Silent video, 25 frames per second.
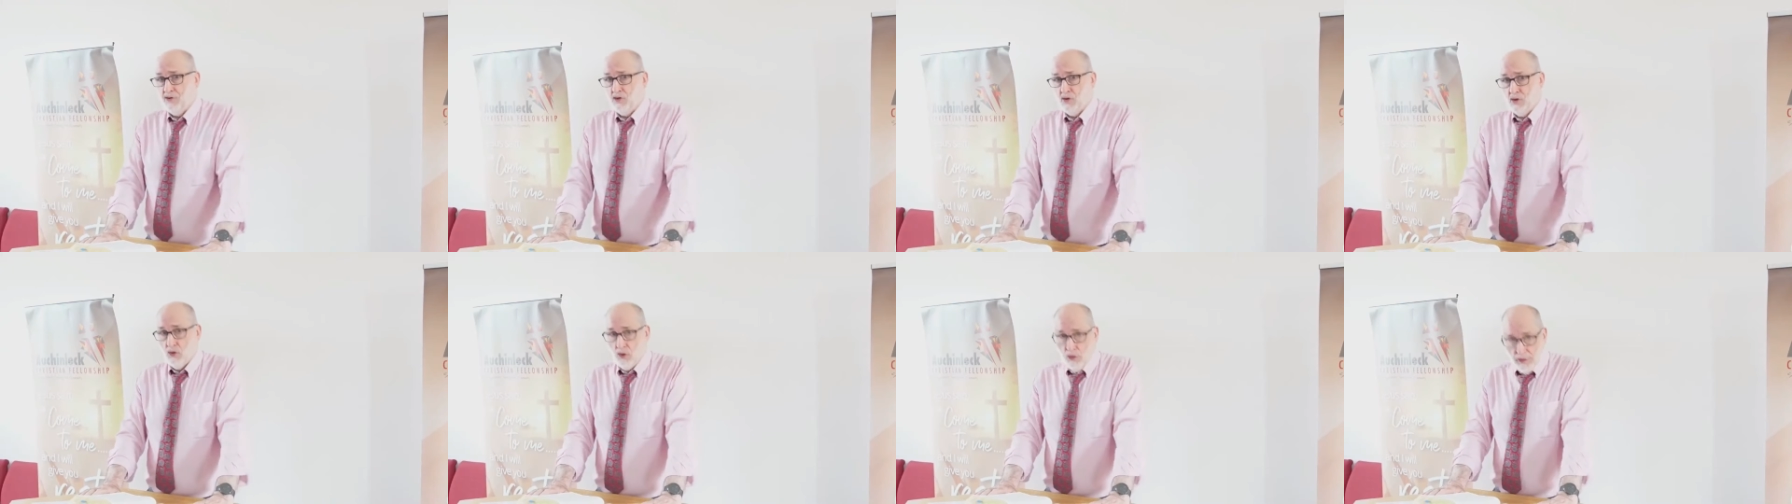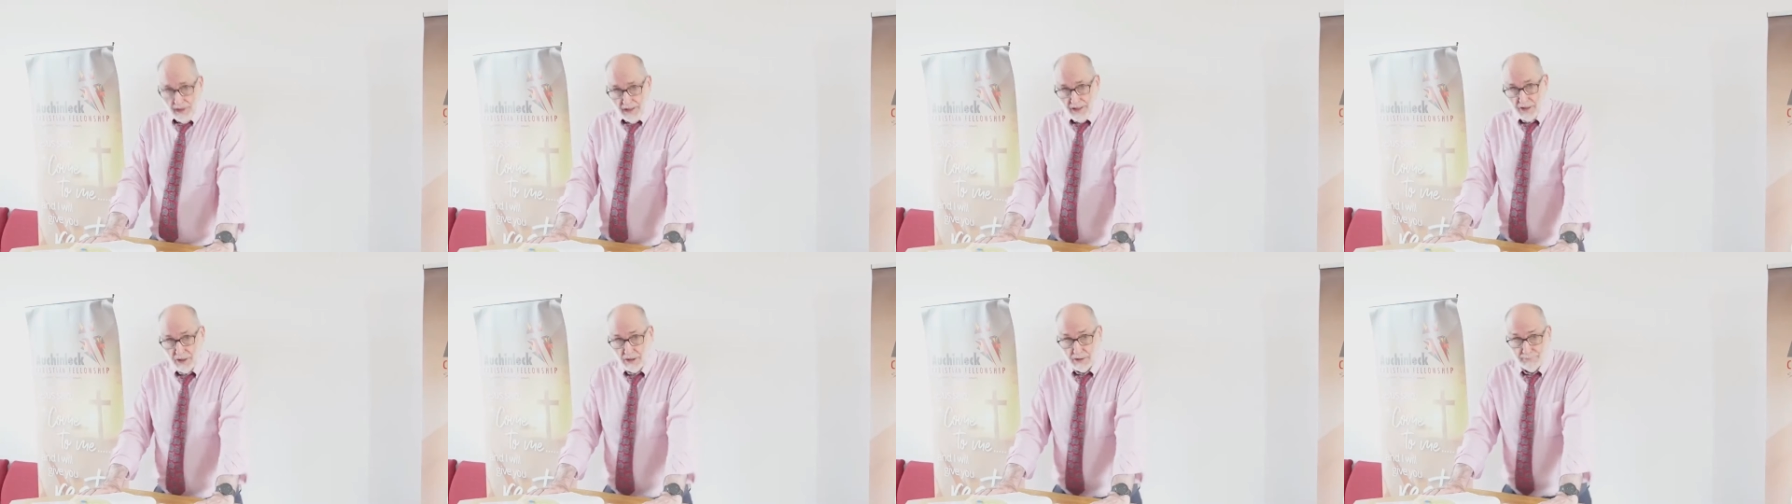
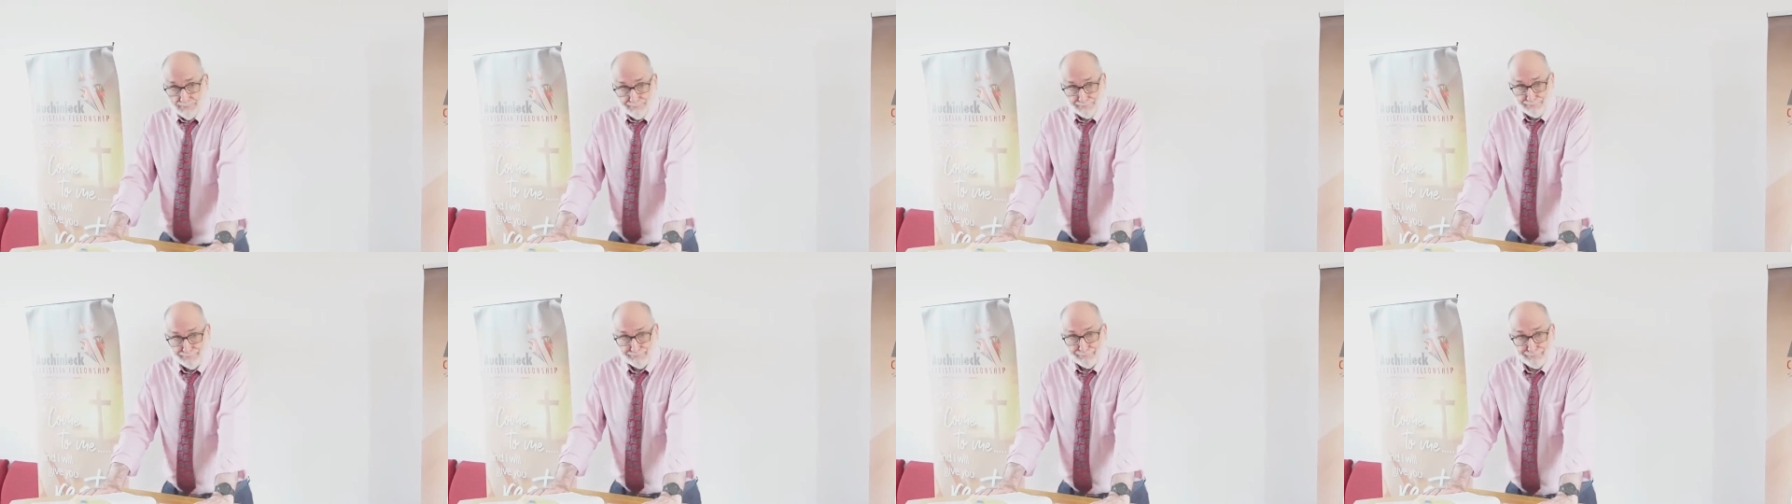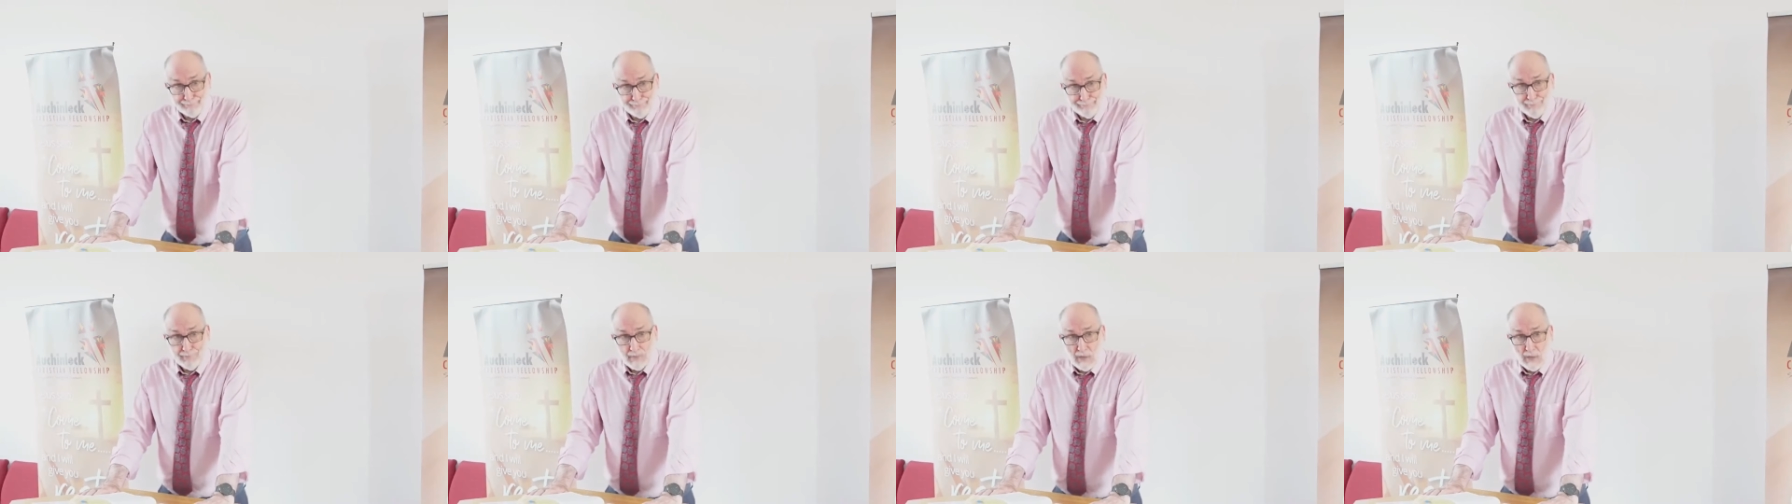choice.
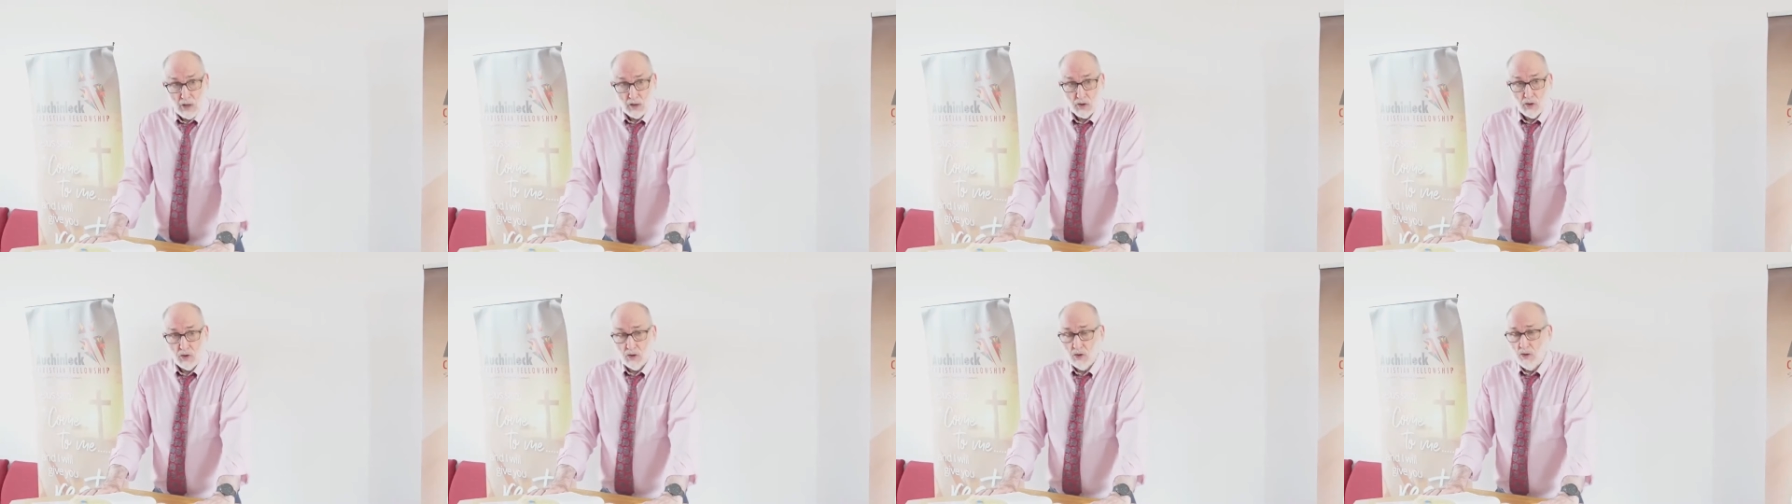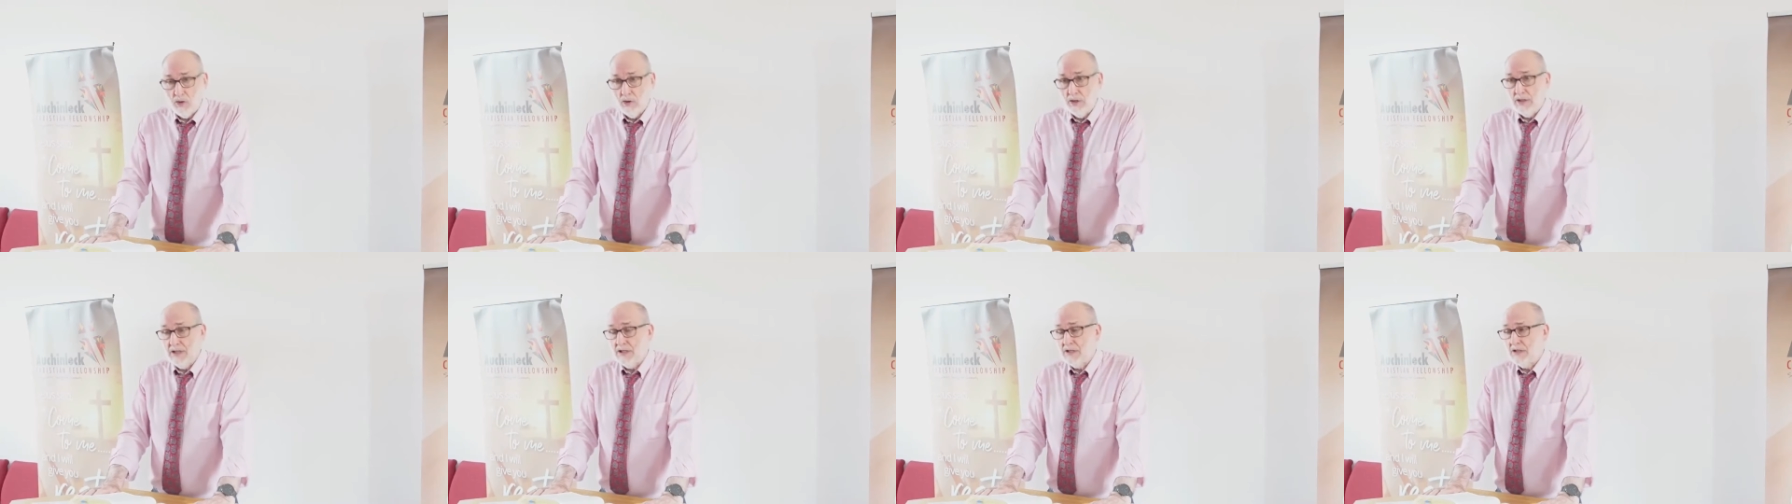
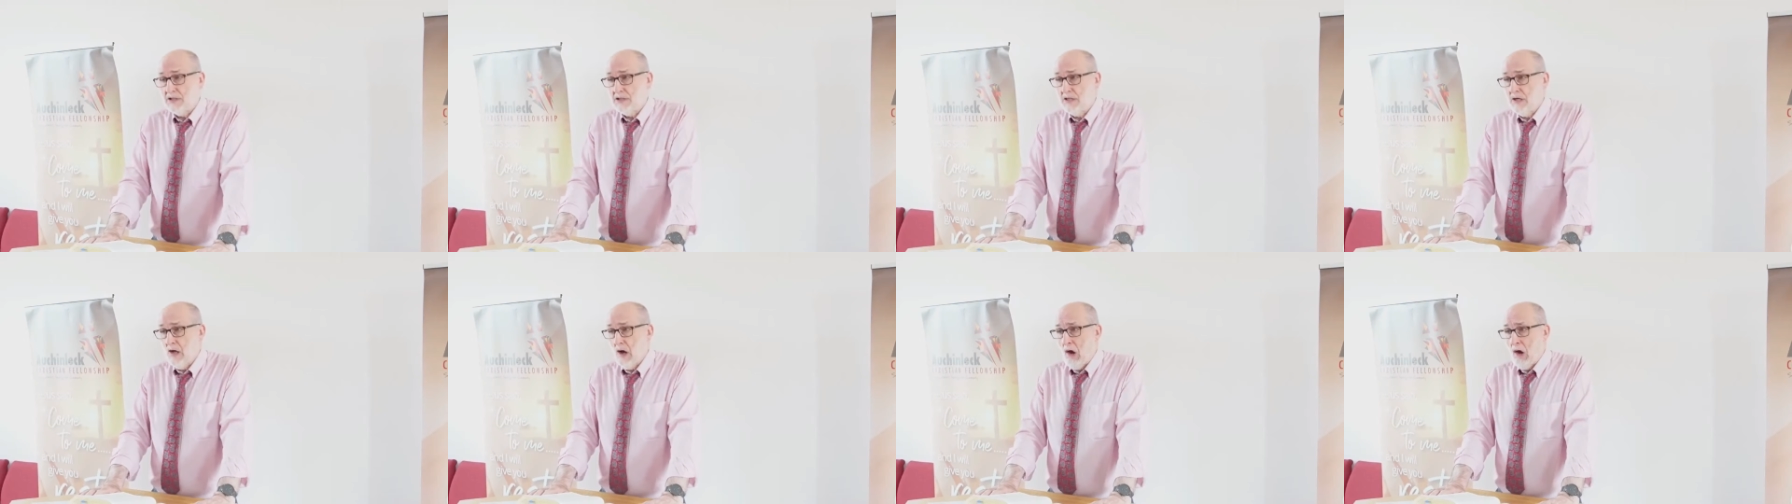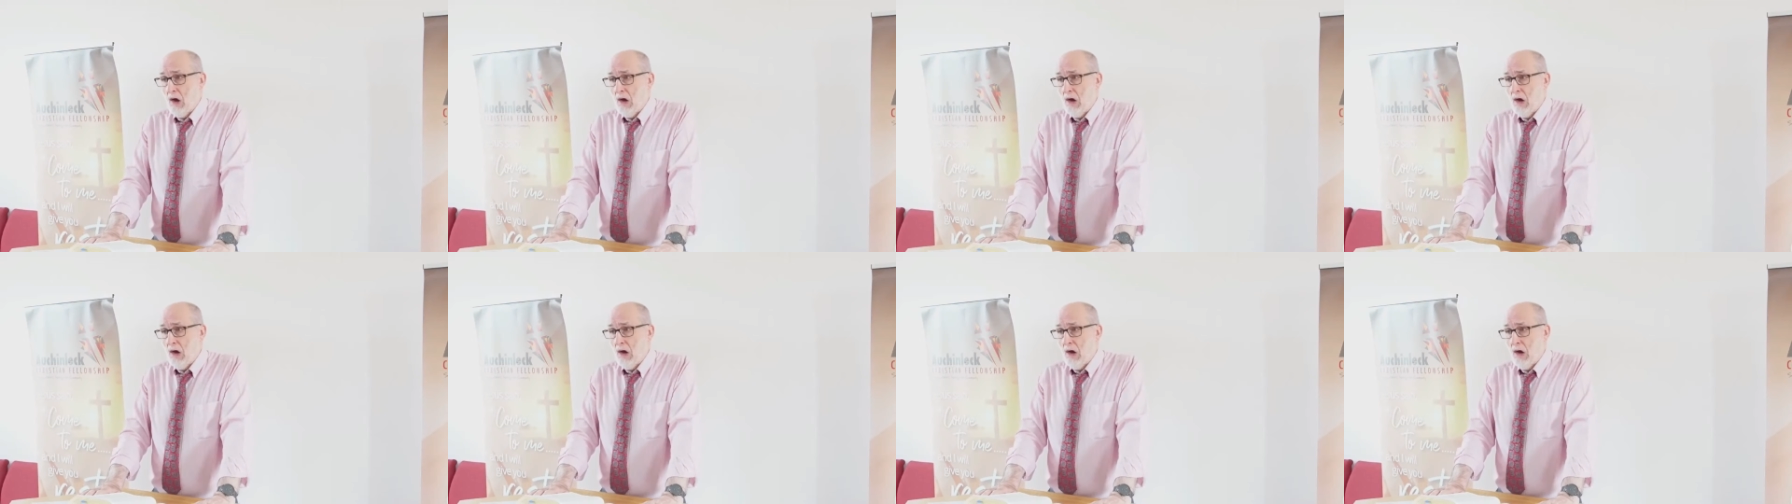Choice.